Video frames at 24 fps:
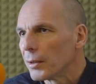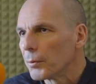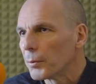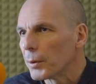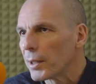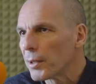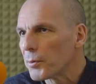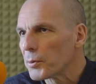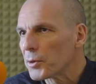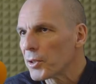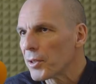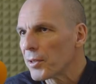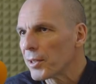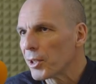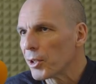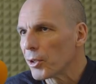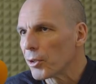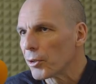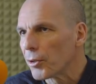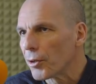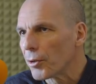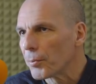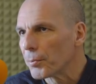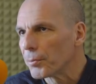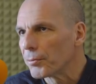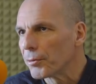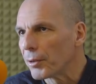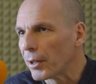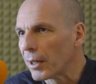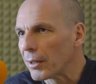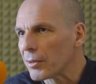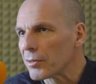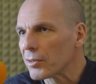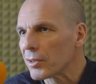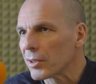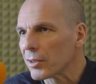When I was in the Eurogroup,
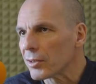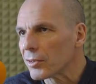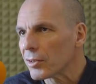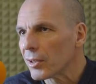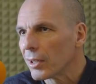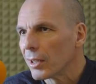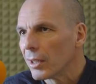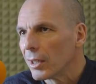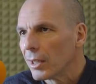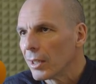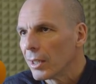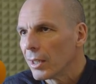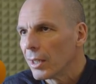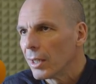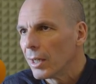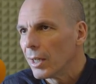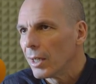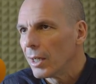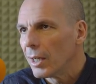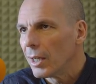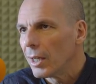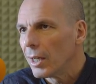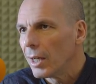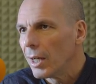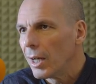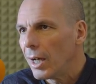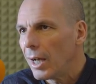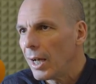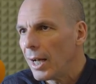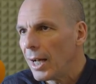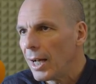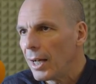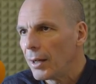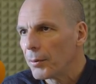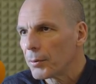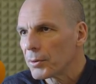for instance,
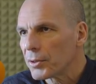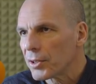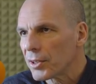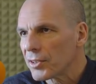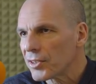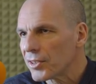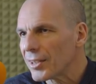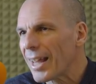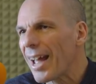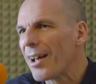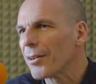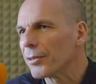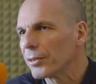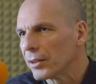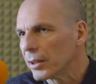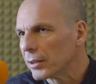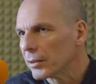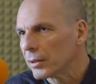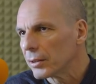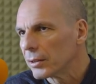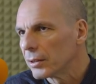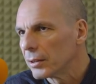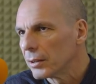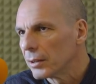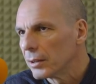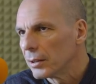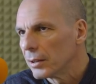I was astounded